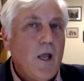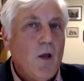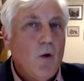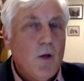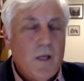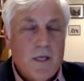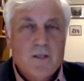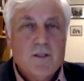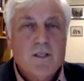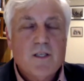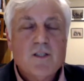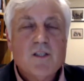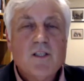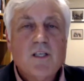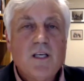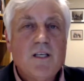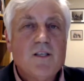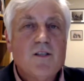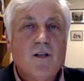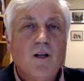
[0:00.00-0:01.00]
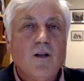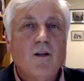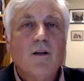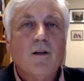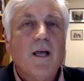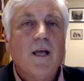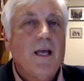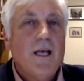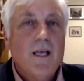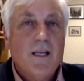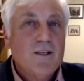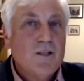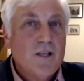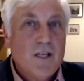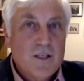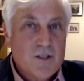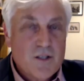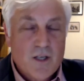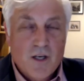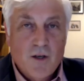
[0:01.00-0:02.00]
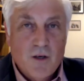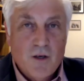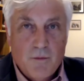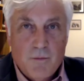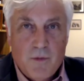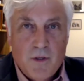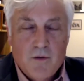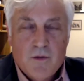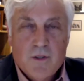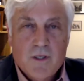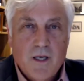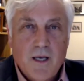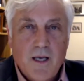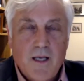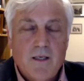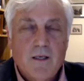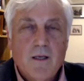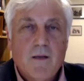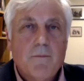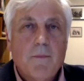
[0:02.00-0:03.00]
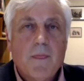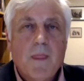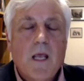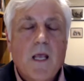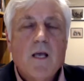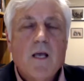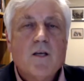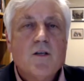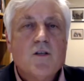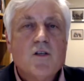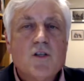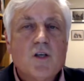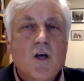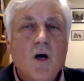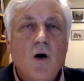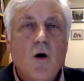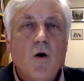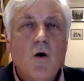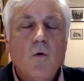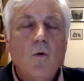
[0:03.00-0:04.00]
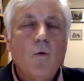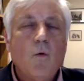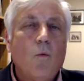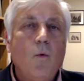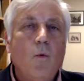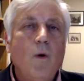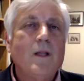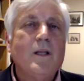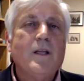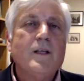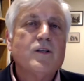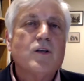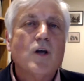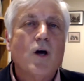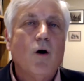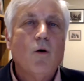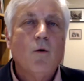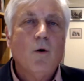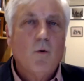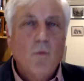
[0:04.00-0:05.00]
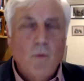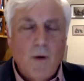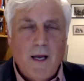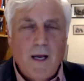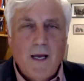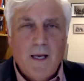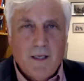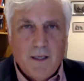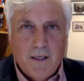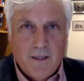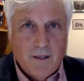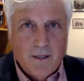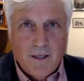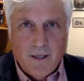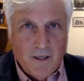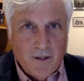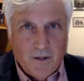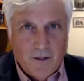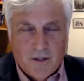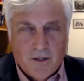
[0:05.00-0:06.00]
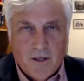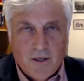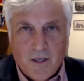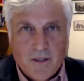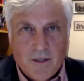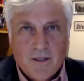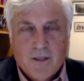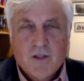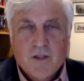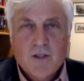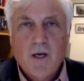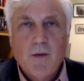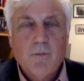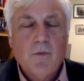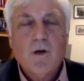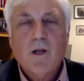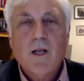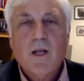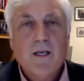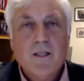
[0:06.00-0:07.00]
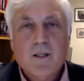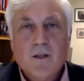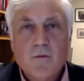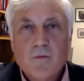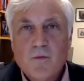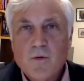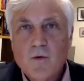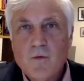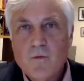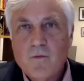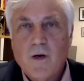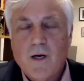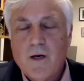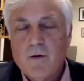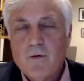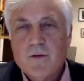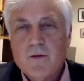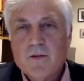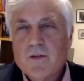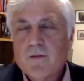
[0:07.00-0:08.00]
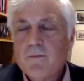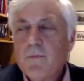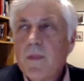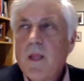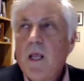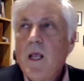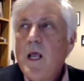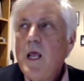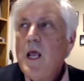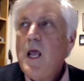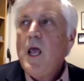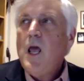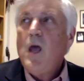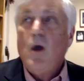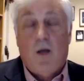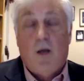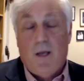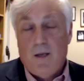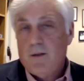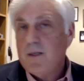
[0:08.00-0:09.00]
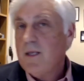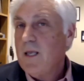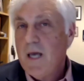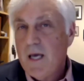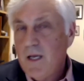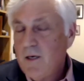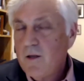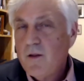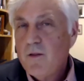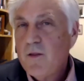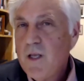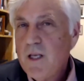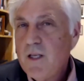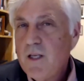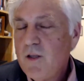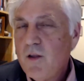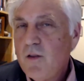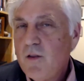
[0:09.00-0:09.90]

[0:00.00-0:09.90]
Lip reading: Is it seasonal and is it going to mutate? So will it go away in the summer like the flu virus? Again, the